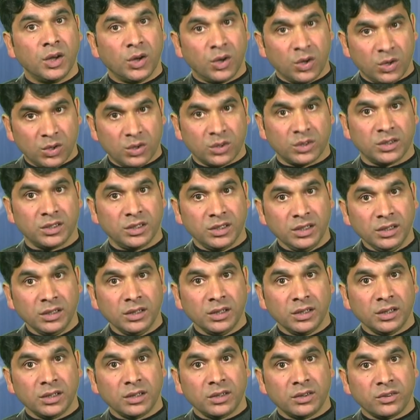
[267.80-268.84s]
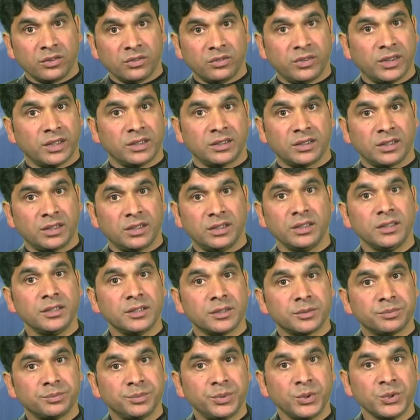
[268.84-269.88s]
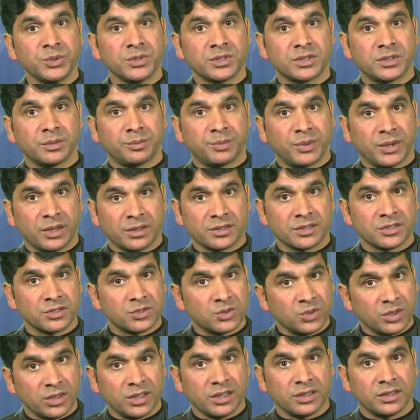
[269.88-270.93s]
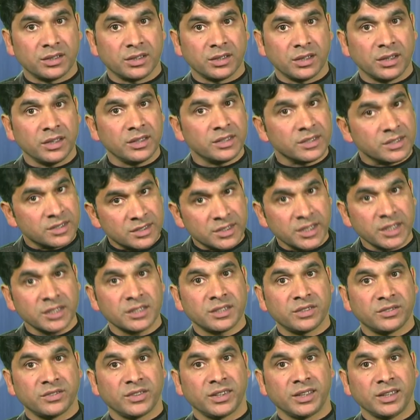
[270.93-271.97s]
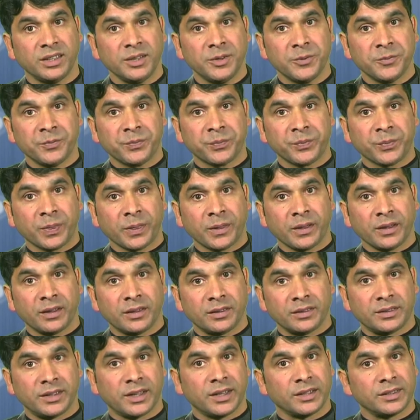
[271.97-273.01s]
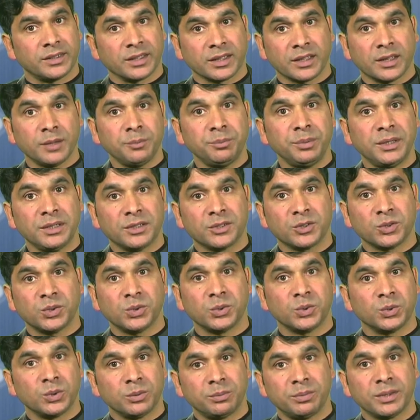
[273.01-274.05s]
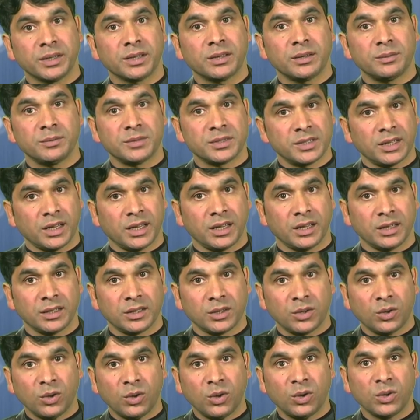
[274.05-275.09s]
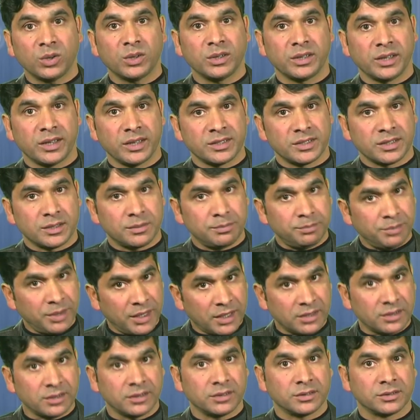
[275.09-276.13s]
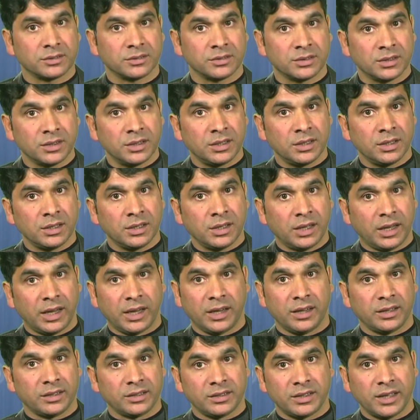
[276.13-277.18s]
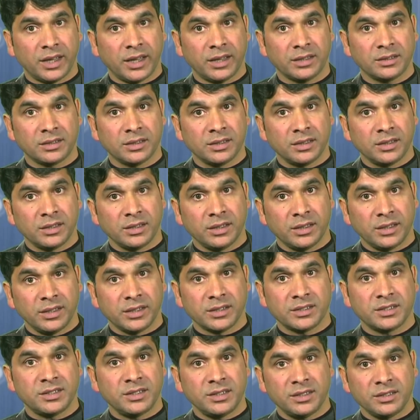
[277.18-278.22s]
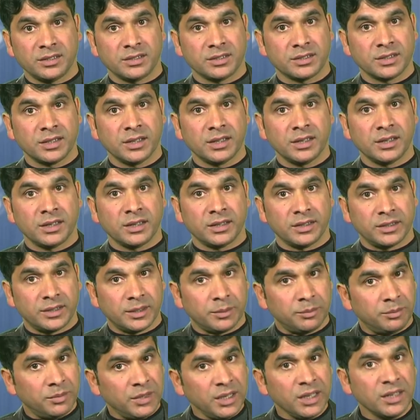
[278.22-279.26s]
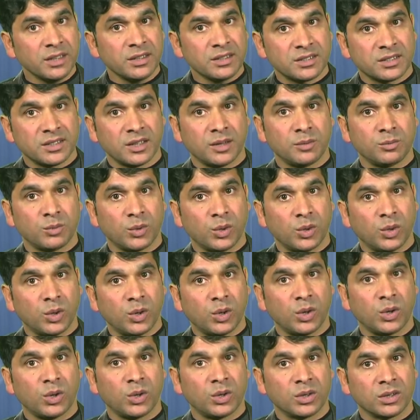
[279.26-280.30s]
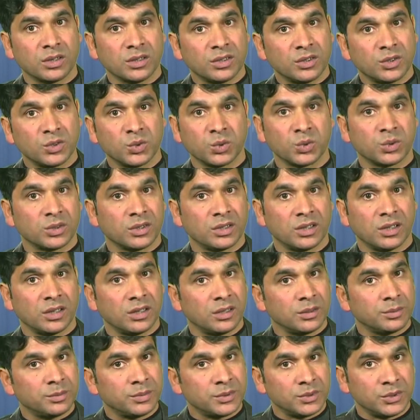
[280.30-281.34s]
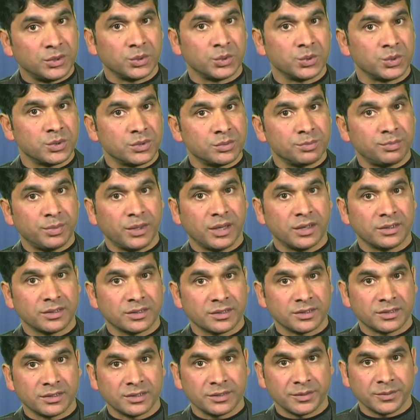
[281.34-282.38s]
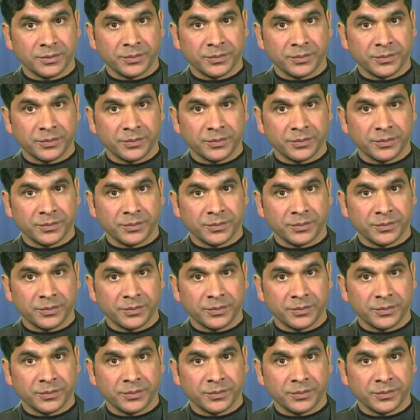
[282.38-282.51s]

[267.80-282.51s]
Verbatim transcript: Only when the learner puts the parts together in such a way that the complete whole becomes an organized pattern and that exceeds the mere sum or total of those parts.